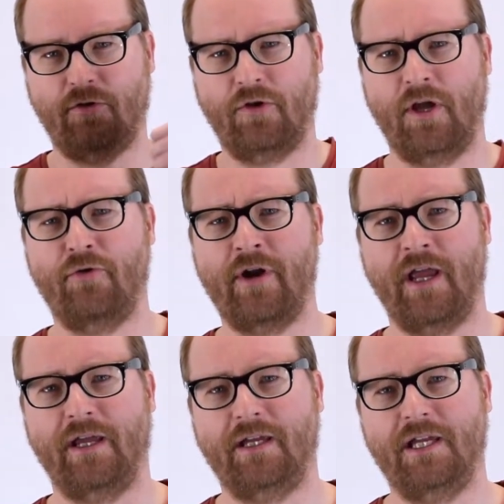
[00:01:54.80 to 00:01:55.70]

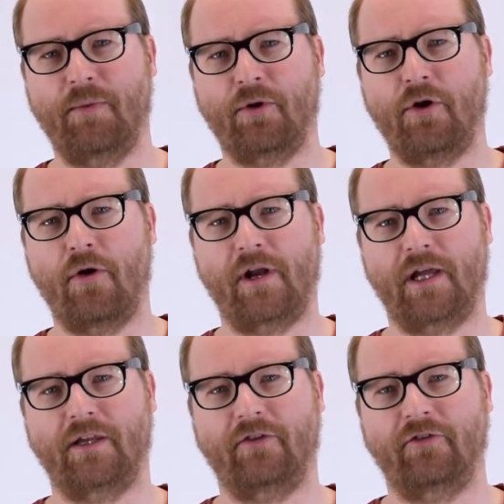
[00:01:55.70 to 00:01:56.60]
hooray, keep on going like
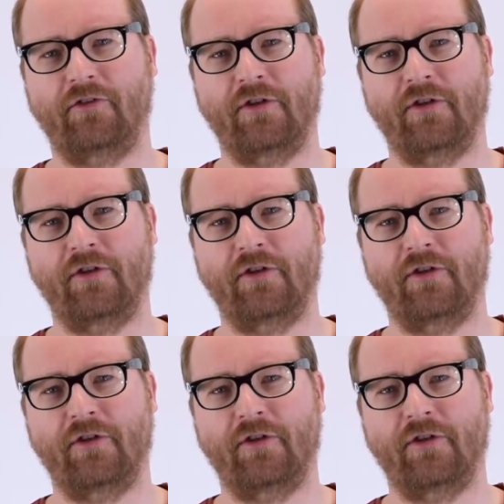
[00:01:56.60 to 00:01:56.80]
this.